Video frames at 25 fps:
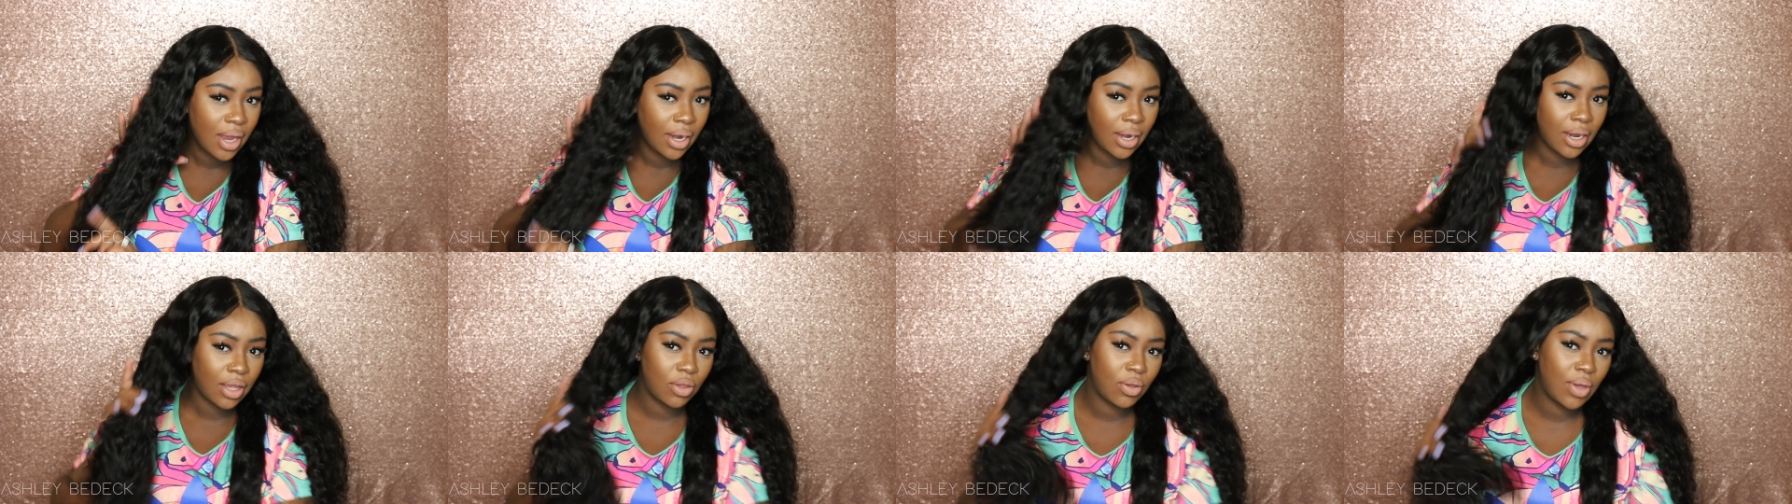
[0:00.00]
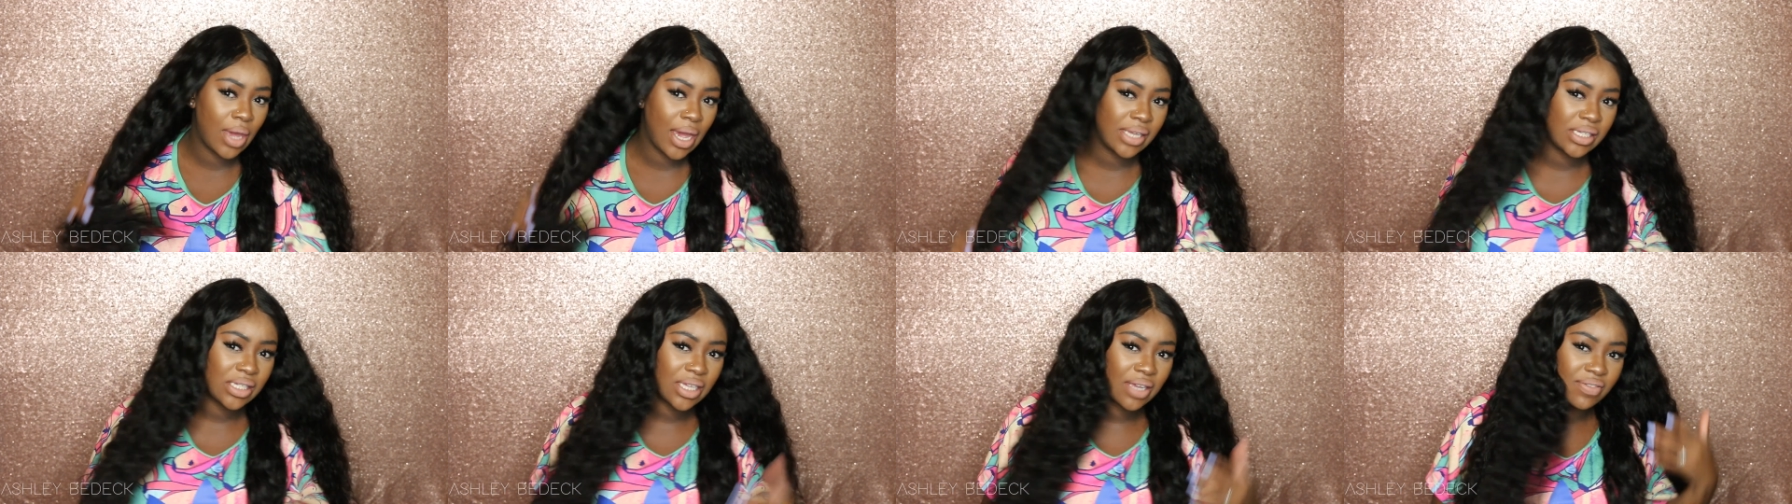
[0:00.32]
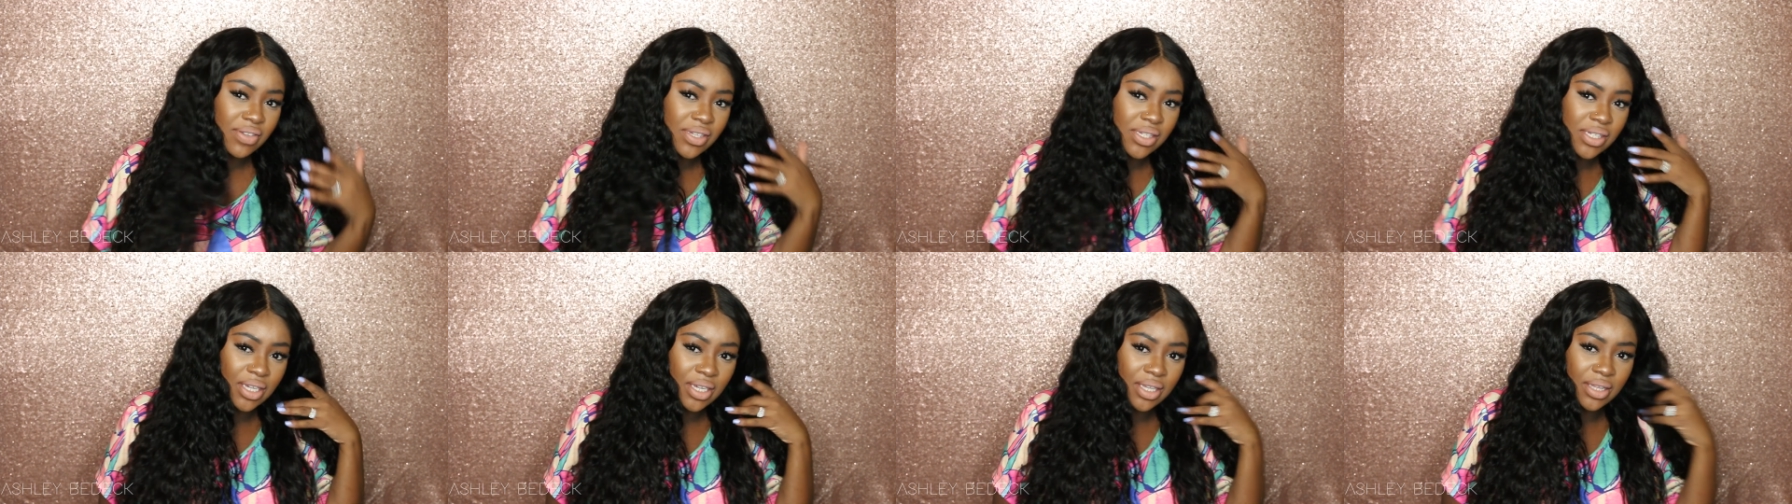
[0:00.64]
Now you guys
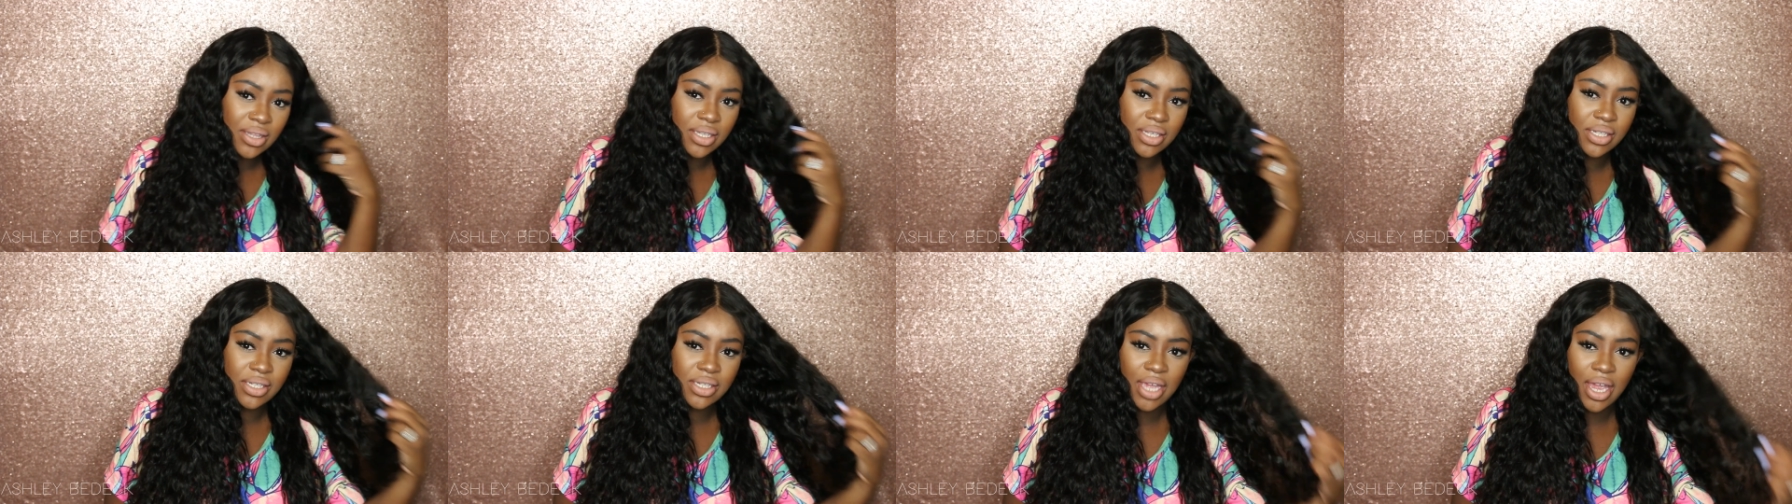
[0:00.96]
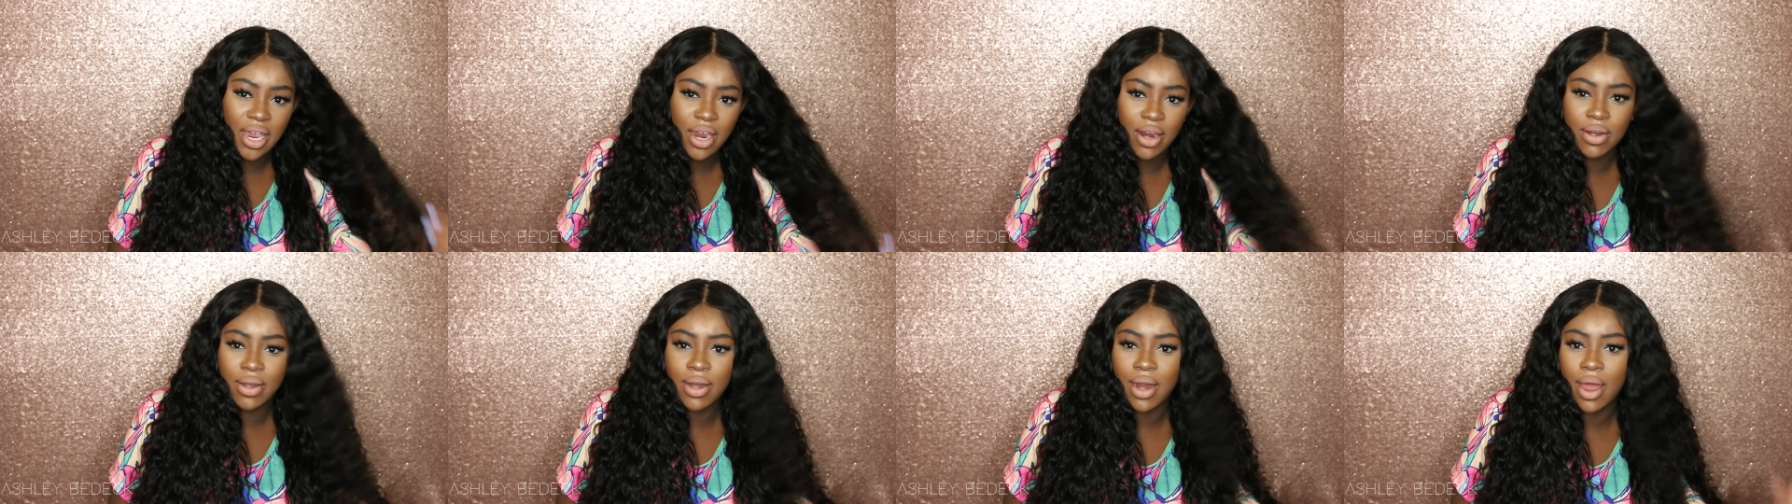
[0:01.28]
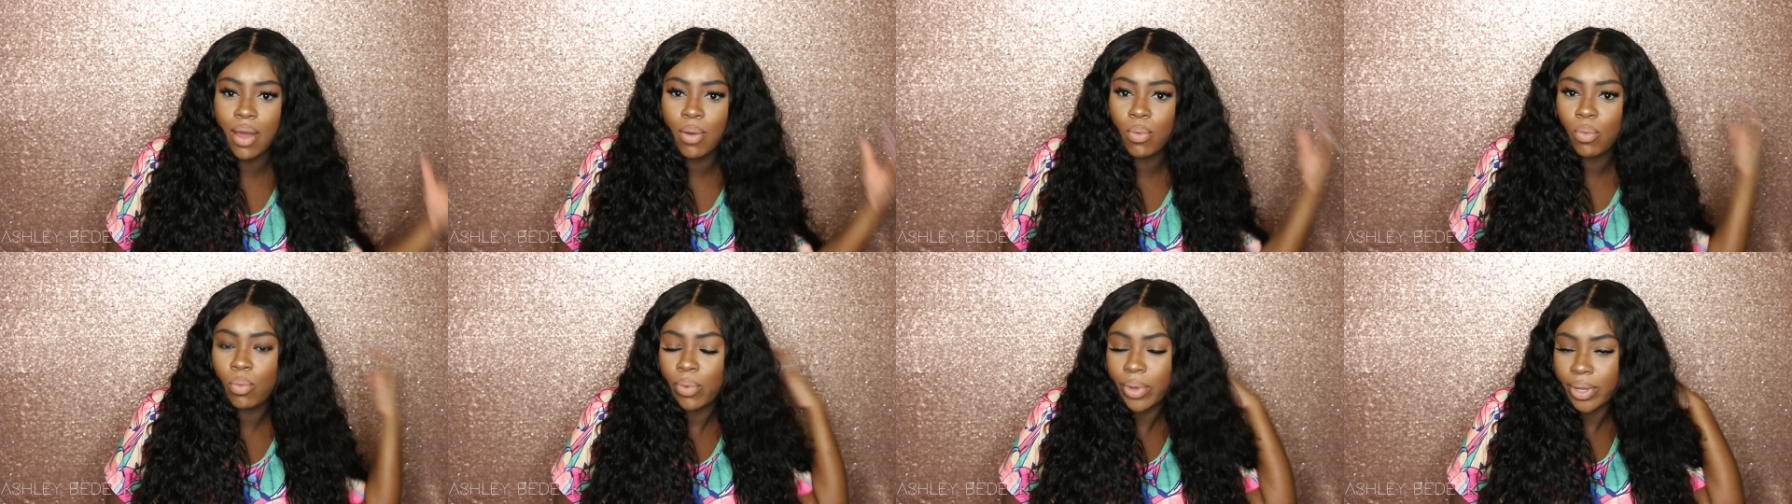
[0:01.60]
have seen this hair not